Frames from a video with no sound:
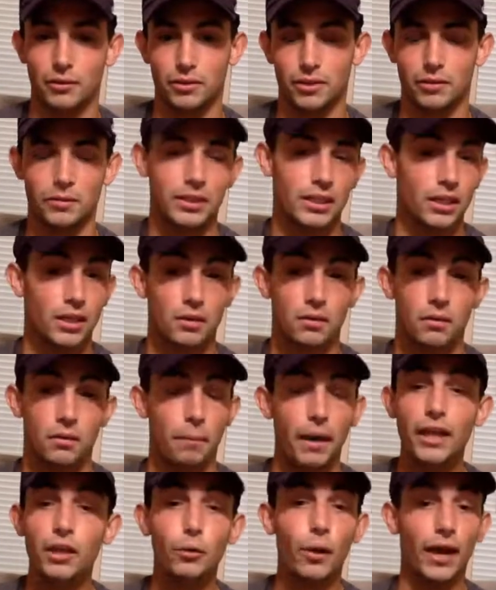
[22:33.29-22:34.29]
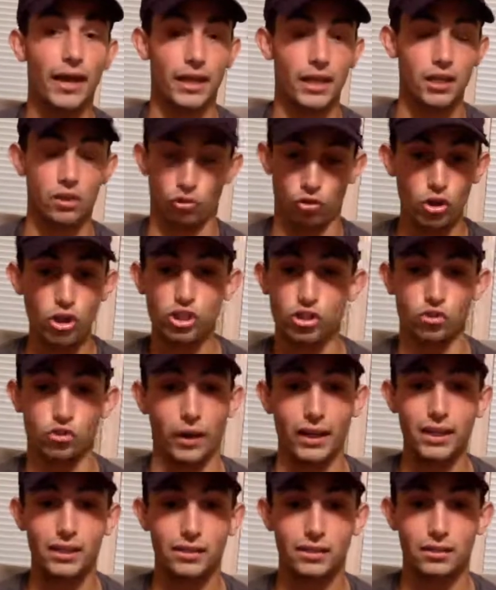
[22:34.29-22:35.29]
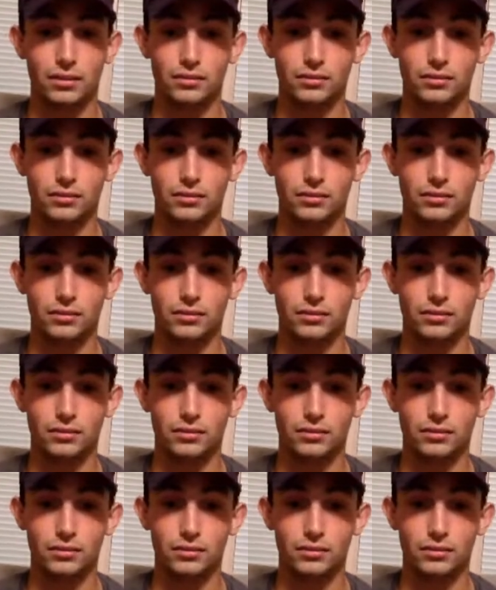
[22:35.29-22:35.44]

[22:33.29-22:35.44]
But I mean, by the way, it looks great.